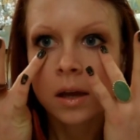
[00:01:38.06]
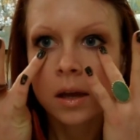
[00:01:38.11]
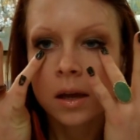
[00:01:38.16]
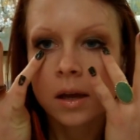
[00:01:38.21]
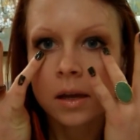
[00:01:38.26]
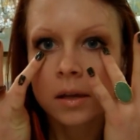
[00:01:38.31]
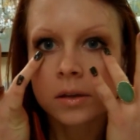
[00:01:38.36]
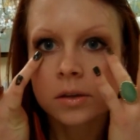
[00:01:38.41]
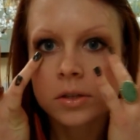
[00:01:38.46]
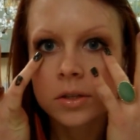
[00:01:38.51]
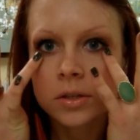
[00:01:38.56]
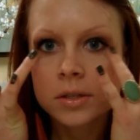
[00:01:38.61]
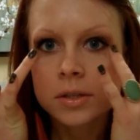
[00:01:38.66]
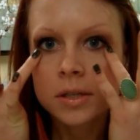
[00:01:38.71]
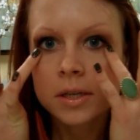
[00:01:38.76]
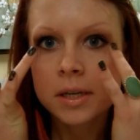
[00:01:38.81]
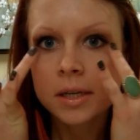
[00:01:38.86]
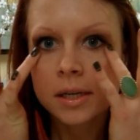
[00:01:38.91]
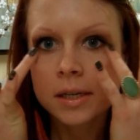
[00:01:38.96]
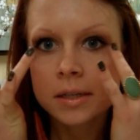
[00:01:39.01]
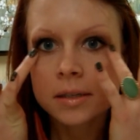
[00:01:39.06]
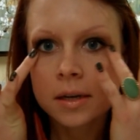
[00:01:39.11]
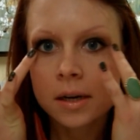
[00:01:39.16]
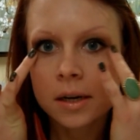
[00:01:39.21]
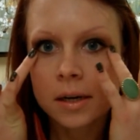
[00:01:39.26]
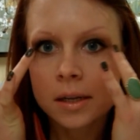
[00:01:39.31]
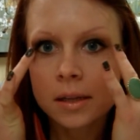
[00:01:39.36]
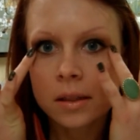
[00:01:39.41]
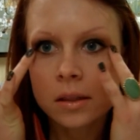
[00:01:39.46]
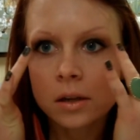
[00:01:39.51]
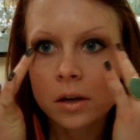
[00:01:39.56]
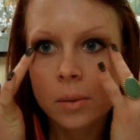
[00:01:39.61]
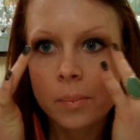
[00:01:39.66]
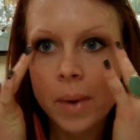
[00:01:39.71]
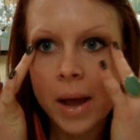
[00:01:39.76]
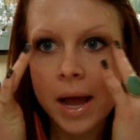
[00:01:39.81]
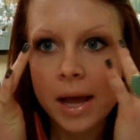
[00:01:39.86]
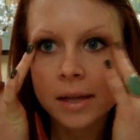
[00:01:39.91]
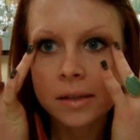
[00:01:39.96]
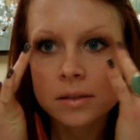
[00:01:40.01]
and just teeny tiny little
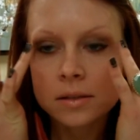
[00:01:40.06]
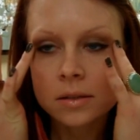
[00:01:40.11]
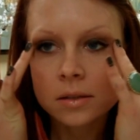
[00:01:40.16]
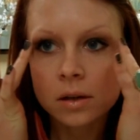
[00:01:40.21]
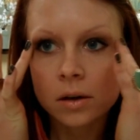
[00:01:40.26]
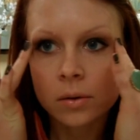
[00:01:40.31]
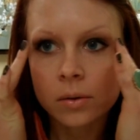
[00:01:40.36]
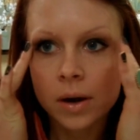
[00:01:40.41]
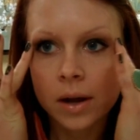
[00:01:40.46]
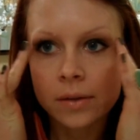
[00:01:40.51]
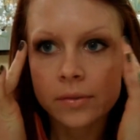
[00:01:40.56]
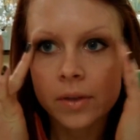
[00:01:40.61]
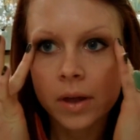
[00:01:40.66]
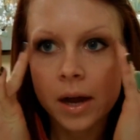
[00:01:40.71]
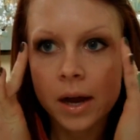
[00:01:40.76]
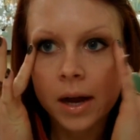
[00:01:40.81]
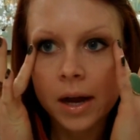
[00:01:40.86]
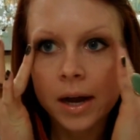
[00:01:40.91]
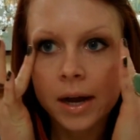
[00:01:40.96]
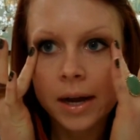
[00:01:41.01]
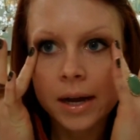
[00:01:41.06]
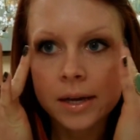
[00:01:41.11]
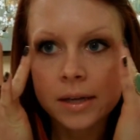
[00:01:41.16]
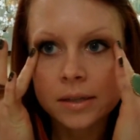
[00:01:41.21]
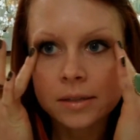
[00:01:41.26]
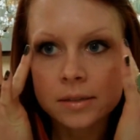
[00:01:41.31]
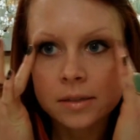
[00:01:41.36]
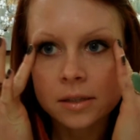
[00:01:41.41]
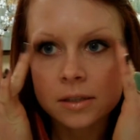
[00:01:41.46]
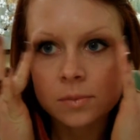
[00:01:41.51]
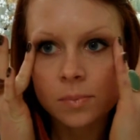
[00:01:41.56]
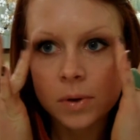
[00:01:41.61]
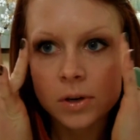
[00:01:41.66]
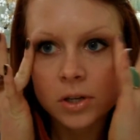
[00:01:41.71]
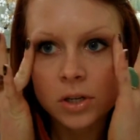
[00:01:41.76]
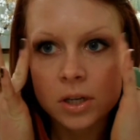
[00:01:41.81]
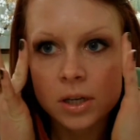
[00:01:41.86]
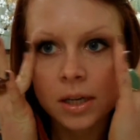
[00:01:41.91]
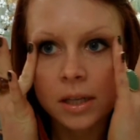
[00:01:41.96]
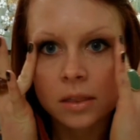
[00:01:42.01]
pats around the eyes,
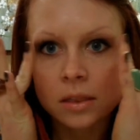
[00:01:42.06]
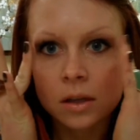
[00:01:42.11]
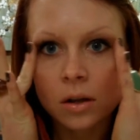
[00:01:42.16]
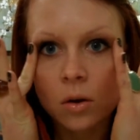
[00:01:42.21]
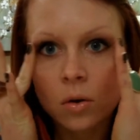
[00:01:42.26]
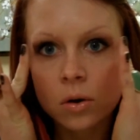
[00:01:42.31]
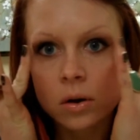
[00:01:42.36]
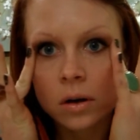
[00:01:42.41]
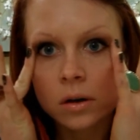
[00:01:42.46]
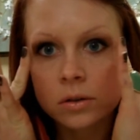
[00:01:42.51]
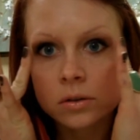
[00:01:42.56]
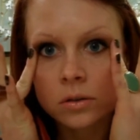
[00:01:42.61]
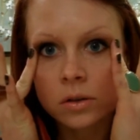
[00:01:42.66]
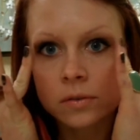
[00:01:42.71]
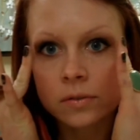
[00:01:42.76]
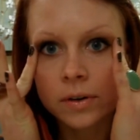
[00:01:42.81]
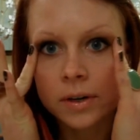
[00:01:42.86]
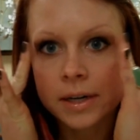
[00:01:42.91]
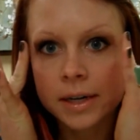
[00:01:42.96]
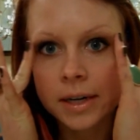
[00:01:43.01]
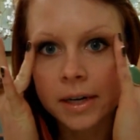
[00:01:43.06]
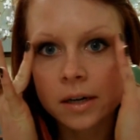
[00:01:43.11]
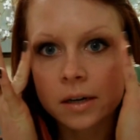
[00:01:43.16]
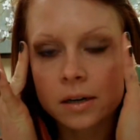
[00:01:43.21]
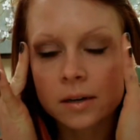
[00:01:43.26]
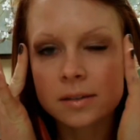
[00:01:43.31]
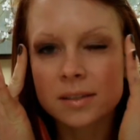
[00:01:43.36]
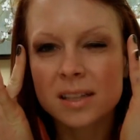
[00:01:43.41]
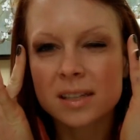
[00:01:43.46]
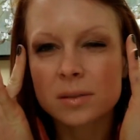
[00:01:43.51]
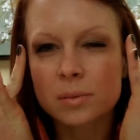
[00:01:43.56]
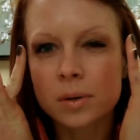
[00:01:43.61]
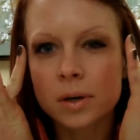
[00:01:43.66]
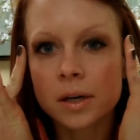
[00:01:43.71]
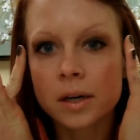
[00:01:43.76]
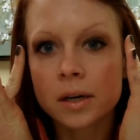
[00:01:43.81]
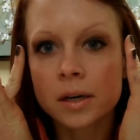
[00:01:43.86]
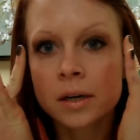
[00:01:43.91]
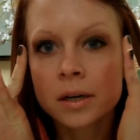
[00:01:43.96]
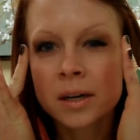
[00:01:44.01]
especially get the corners over here because that's where
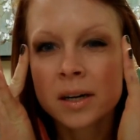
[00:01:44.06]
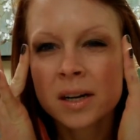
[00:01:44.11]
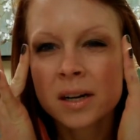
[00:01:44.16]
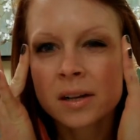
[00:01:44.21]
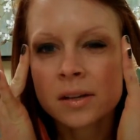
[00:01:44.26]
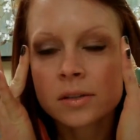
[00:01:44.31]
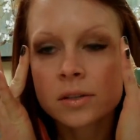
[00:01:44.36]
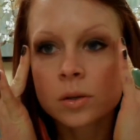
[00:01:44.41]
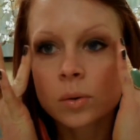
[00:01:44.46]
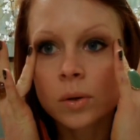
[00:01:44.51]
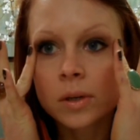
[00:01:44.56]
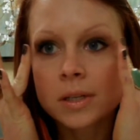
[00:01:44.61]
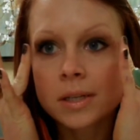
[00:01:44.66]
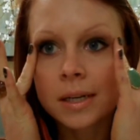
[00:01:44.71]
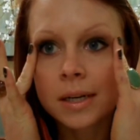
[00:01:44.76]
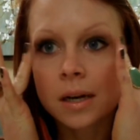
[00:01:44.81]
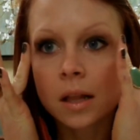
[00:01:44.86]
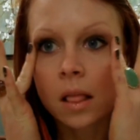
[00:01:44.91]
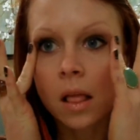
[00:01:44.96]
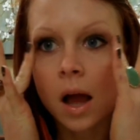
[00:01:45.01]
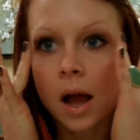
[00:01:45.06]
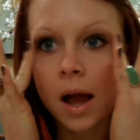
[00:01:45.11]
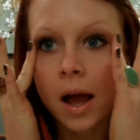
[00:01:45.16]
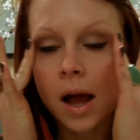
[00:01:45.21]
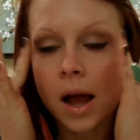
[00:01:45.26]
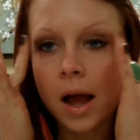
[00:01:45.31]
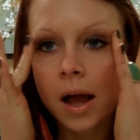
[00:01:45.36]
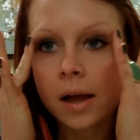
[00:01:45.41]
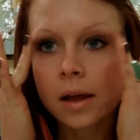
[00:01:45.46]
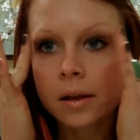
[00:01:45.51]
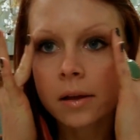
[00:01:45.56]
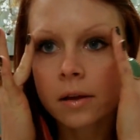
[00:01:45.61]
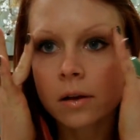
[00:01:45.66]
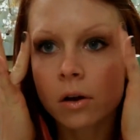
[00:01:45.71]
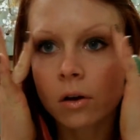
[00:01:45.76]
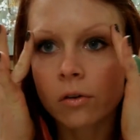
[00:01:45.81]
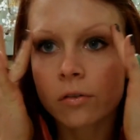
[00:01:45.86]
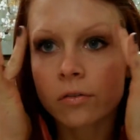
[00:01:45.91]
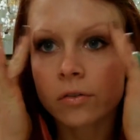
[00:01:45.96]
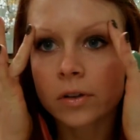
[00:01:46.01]
you're squinting a lot at.
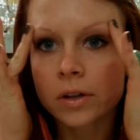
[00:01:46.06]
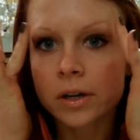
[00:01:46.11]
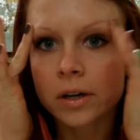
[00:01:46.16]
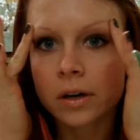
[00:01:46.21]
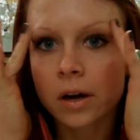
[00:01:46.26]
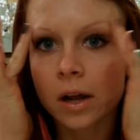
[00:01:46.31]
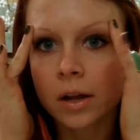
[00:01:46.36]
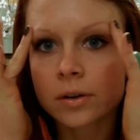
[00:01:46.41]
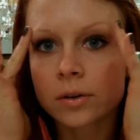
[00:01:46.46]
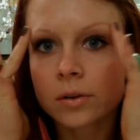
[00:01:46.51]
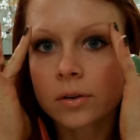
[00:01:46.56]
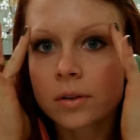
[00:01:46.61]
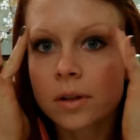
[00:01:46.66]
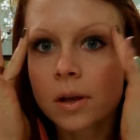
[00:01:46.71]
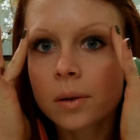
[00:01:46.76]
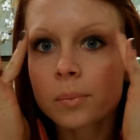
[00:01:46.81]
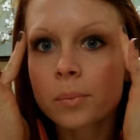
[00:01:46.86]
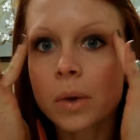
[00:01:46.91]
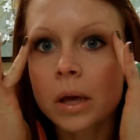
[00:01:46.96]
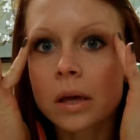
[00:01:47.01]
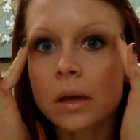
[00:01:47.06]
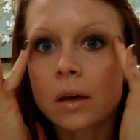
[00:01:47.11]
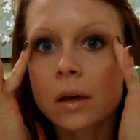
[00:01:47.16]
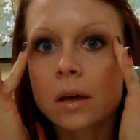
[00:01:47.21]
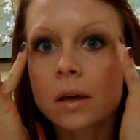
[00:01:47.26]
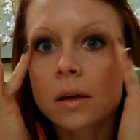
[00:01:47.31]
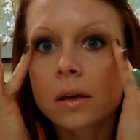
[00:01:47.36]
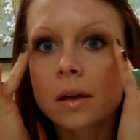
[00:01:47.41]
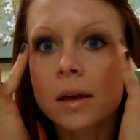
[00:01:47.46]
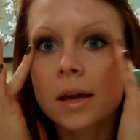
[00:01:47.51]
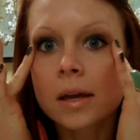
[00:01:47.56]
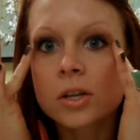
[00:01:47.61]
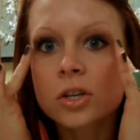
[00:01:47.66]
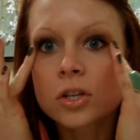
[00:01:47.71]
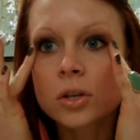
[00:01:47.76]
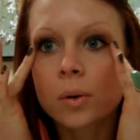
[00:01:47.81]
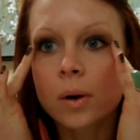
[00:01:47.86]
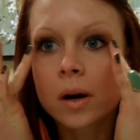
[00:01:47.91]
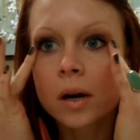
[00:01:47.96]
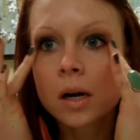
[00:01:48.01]
Hopefully you're not doing that, but in case
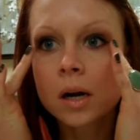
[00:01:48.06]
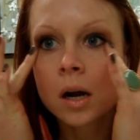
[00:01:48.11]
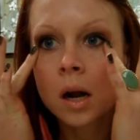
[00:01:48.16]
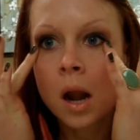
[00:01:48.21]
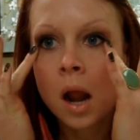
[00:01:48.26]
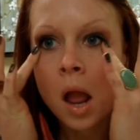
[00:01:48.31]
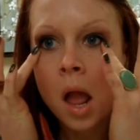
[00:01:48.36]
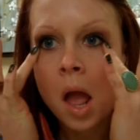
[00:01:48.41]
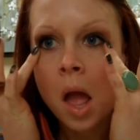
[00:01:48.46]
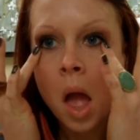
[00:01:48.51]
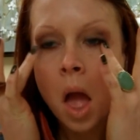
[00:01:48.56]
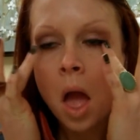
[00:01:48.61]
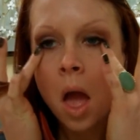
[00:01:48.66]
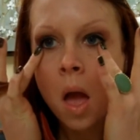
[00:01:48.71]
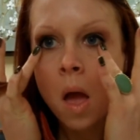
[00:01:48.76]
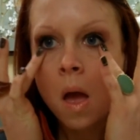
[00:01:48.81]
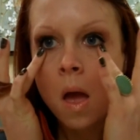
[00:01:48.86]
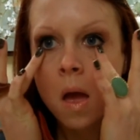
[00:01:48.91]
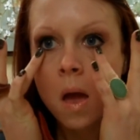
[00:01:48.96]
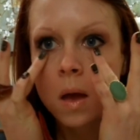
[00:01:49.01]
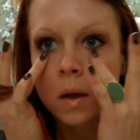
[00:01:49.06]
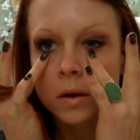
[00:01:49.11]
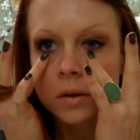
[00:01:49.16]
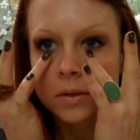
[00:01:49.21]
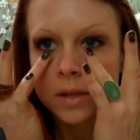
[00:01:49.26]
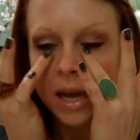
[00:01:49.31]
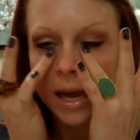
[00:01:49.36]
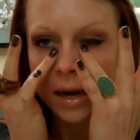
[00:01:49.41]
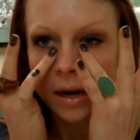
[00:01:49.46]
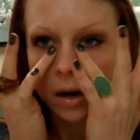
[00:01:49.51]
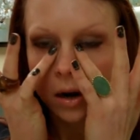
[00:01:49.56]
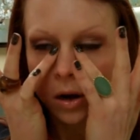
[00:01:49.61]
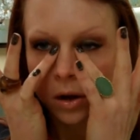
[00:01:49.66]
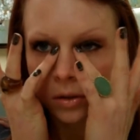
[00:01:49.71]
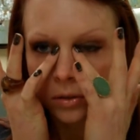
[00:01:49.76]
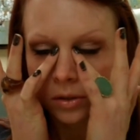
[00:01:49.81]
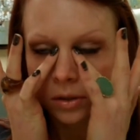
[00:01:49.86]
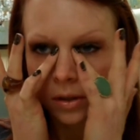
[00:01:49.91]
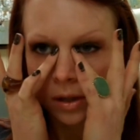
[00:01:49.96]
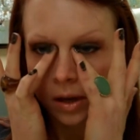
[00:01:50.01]
you are. And just add it all
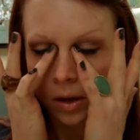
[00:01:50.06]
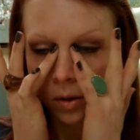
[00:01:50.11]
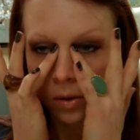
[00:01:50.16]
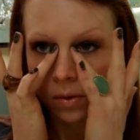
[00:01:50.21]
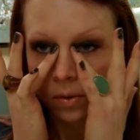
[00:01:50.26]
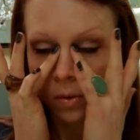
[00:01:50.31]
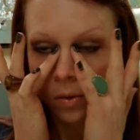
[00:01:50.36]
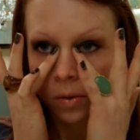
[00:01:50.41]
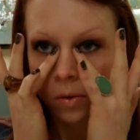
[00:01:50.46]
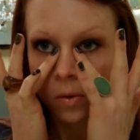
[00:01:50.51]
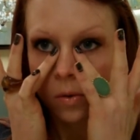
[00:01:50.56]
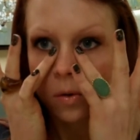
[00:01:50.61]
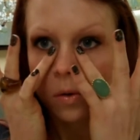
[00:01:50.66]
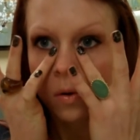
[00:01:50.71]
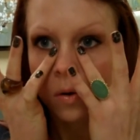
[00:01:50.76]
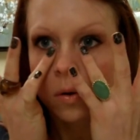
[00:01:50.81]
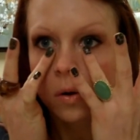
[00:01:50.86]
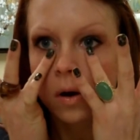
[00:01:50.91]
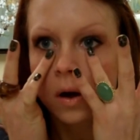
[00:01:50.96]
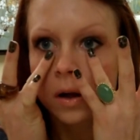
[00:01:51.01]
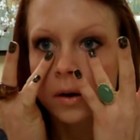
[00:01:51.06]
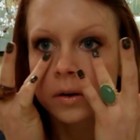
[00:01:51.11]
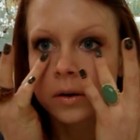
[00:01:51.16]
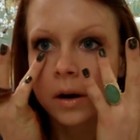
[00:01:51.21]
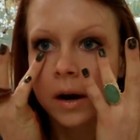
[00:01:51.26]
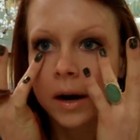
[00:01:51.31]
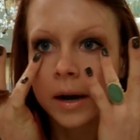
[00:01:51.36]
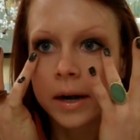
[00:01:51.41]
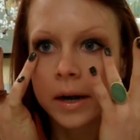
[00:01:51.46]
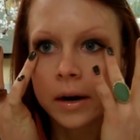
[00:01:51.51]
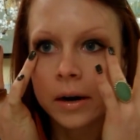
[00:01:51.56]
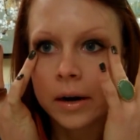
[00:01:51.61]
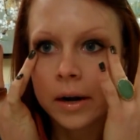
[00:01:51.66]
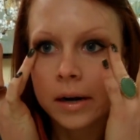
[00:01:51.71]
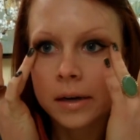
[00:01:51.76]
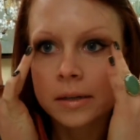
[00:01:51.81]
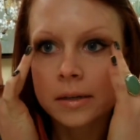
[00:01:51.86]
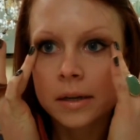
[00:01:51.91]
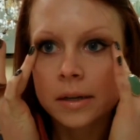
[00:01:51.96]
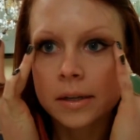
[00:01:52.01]
to that whole under eye area
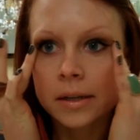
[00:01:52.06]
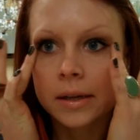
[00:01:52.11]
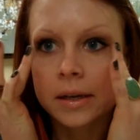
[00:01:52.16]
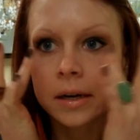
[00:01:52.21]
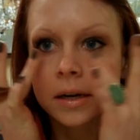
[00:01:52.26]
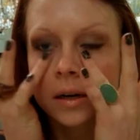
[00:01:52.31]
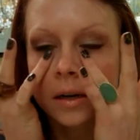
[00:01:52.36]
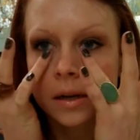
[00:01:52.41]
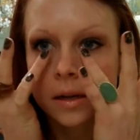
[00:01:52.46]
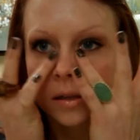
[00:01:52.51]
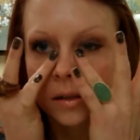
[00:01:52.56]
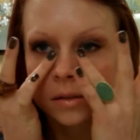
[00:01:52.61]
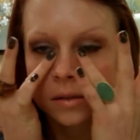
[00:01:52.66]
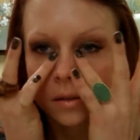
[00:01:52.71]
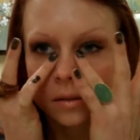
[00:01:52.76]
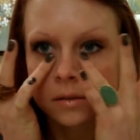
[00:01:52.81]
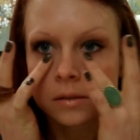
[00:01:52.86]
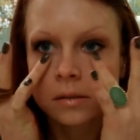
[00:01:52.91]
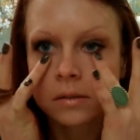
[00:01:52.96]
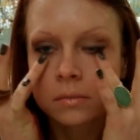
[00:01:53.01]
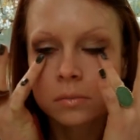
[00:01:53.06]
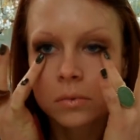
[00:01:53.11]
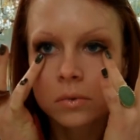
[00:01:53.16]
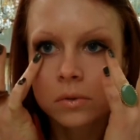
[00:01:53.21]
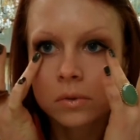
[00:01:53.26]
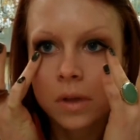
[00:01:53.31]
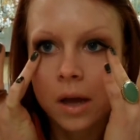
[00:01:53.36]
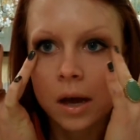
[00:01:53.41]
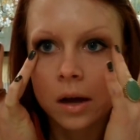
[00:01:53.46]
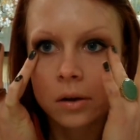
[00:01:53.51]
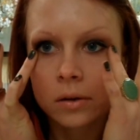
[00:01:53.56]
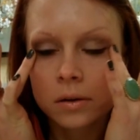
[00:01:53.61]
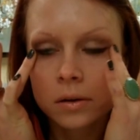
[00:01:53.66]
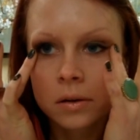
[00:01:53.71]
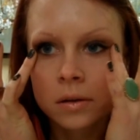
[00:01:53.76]
until you get it nice and smoothed out.